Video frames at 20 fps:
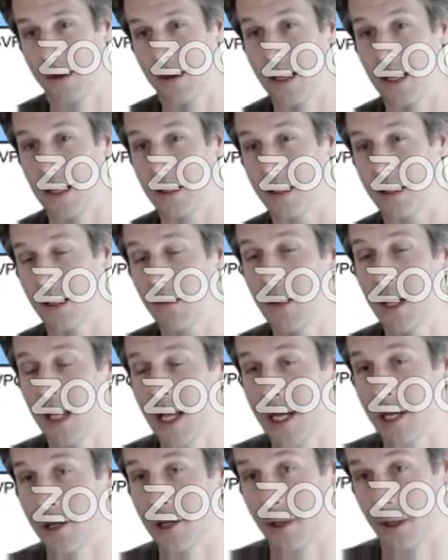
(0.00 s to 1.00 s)
this
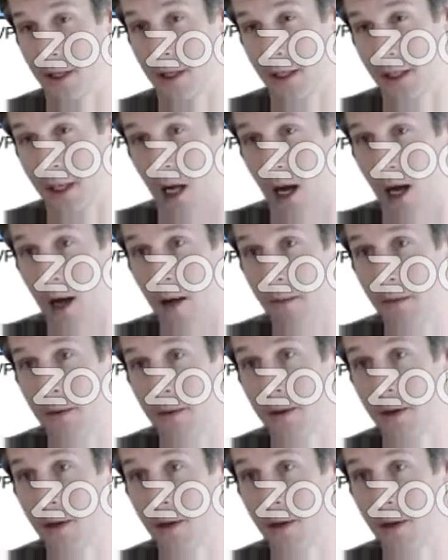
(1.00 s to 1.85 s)
simulator at the top,